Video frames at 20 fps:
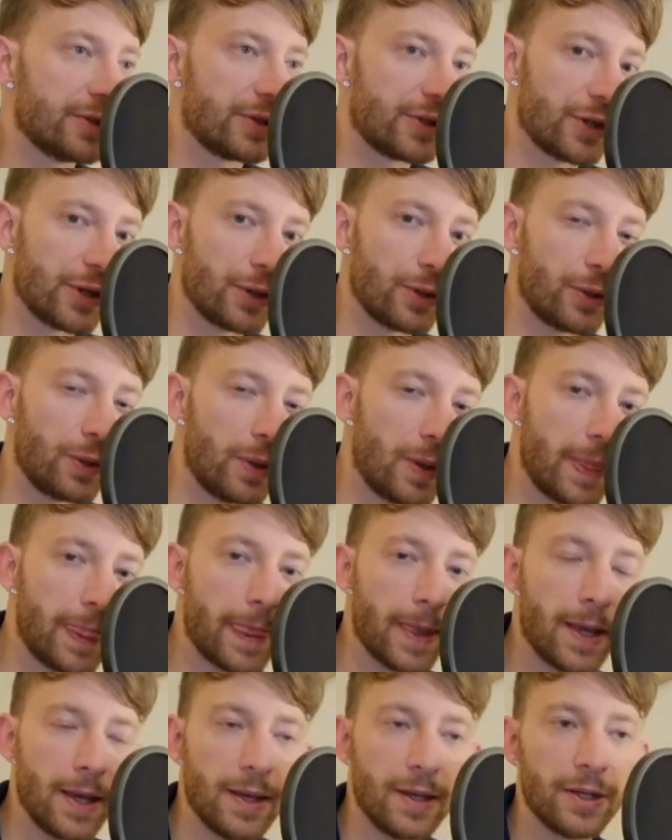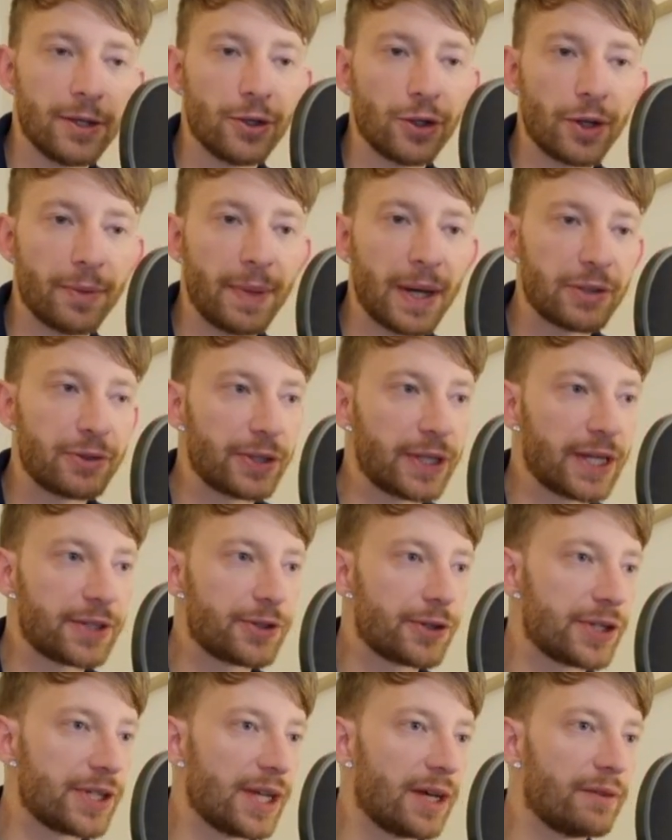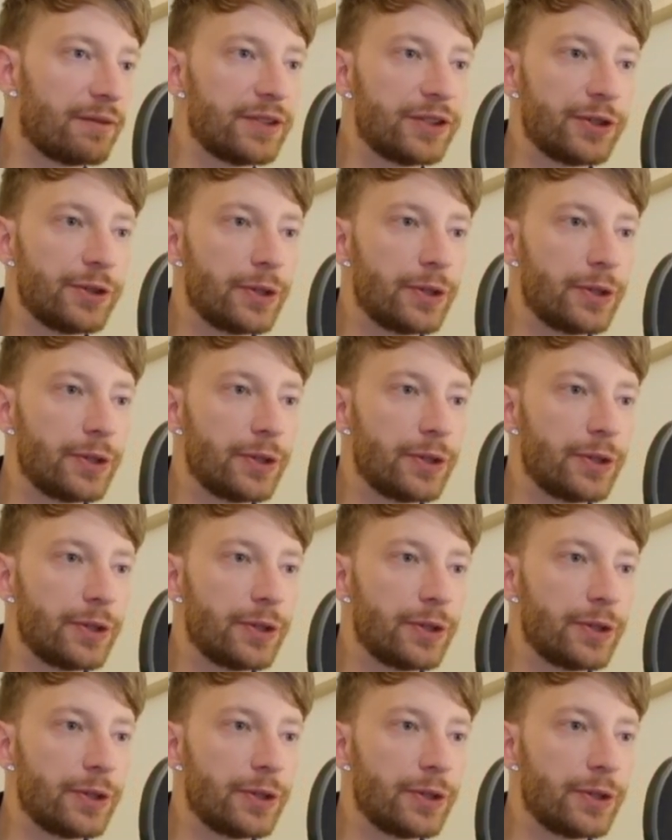So you're about to get yourself into